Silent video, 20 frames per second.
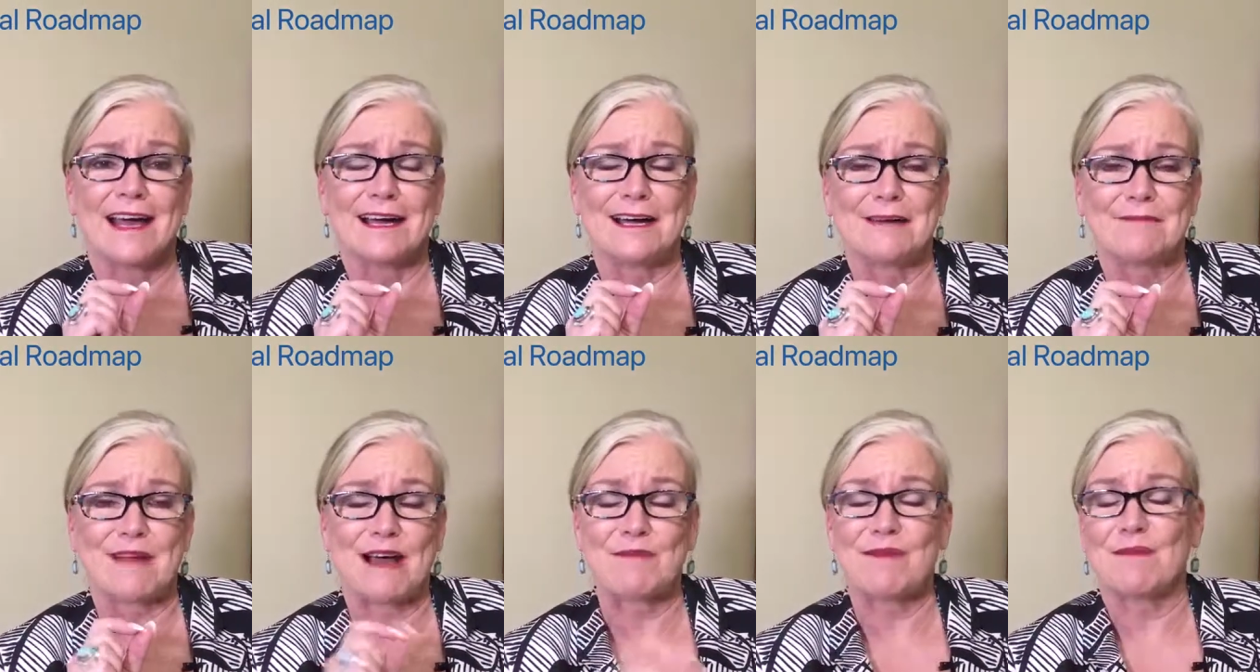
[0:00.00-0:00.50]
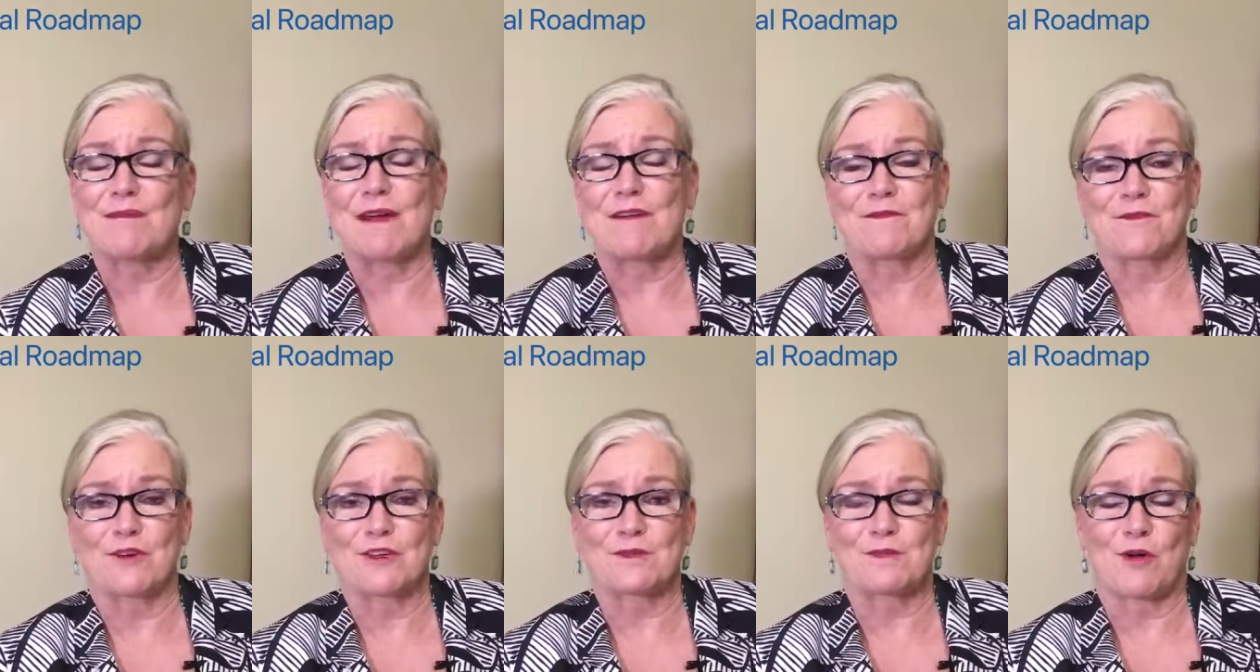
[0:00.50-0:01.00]
Um, I bought my
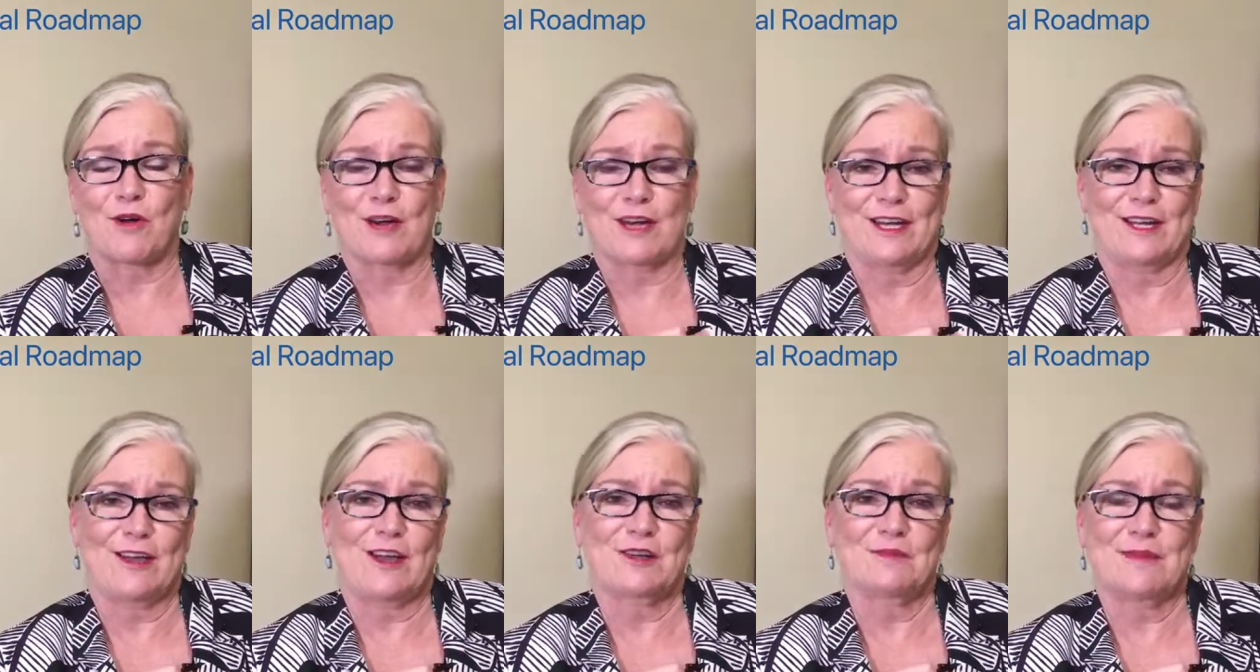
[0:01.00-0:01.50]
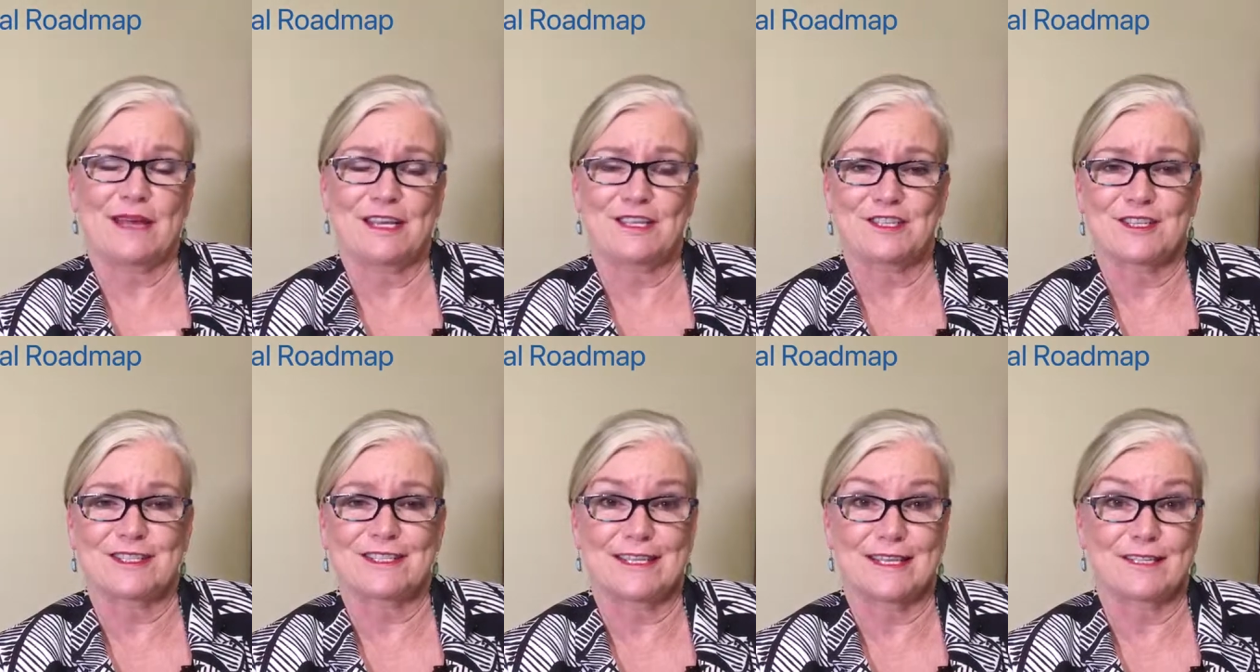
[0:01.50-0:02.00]
first marketing
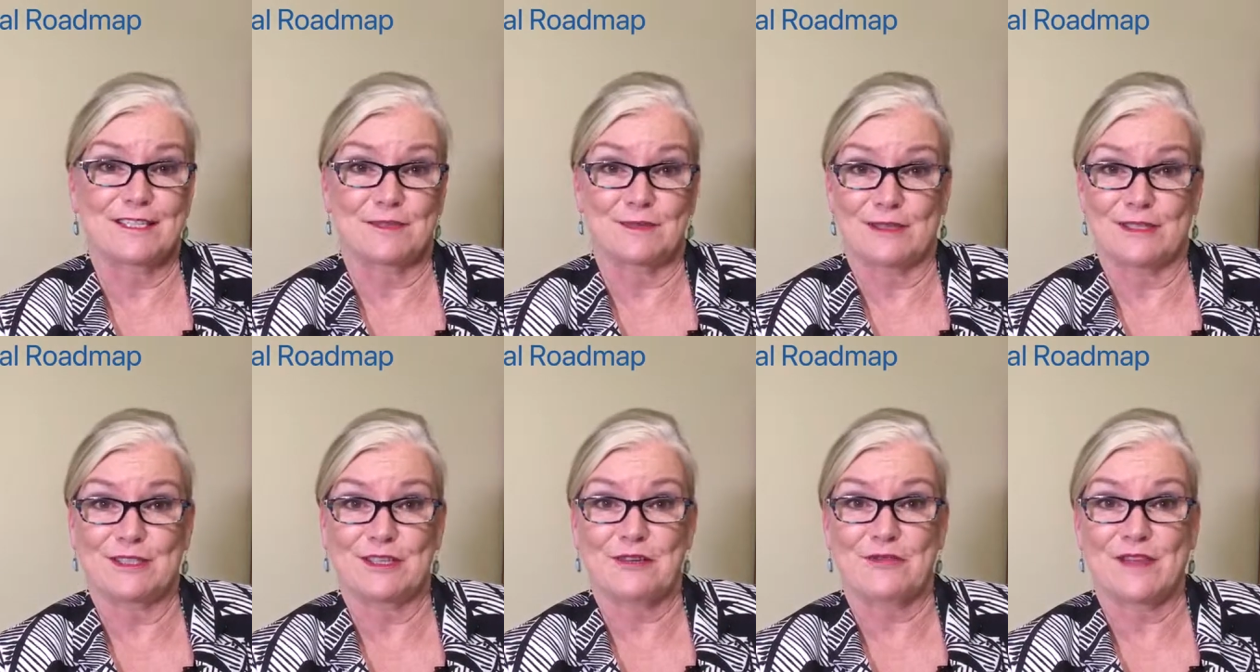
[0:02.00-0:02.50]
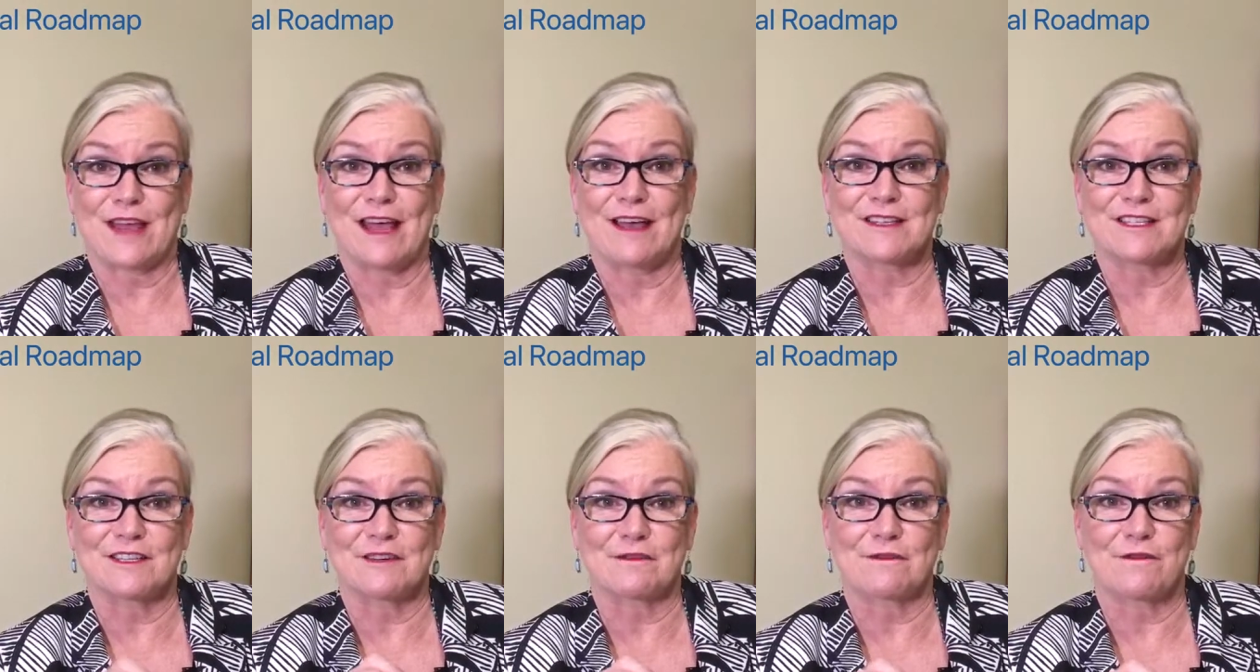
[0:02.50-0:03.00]
automation system in two
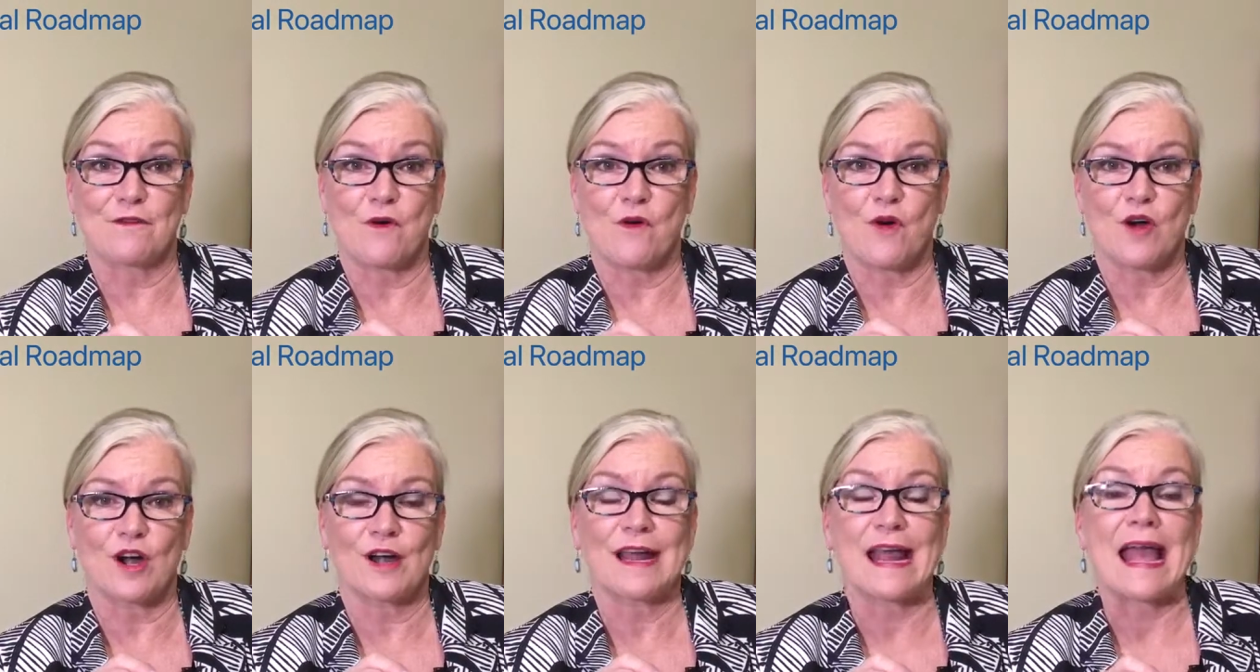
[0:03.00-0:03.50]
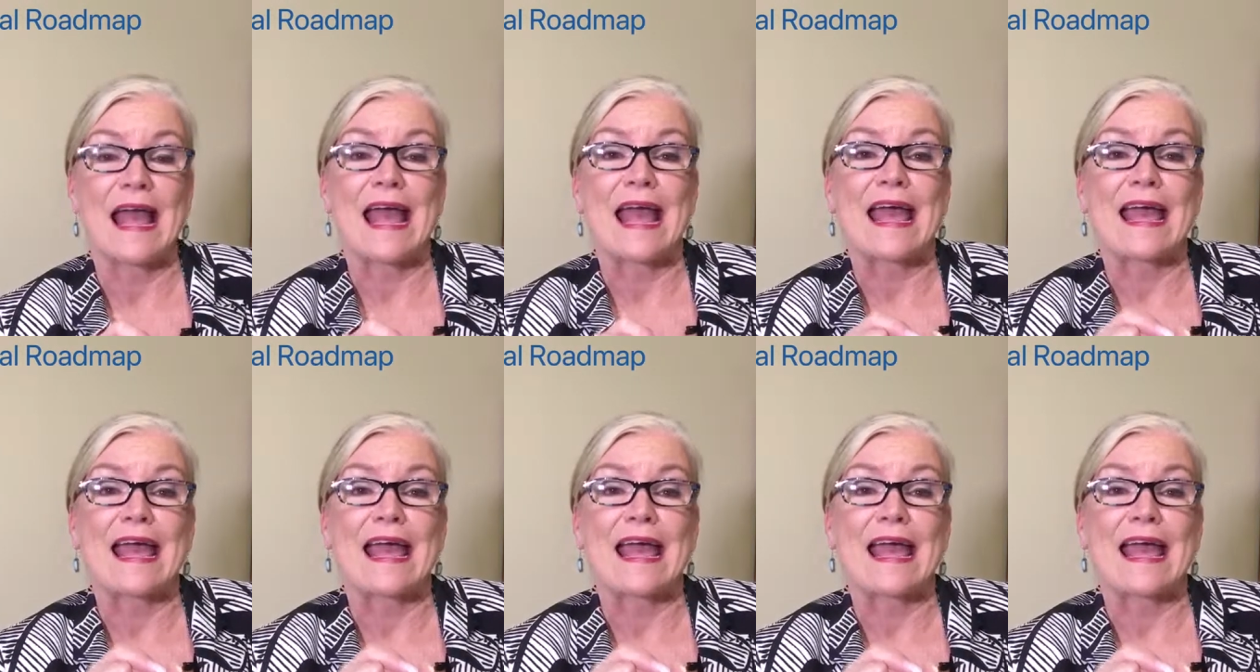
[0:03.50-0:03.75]
thousand four,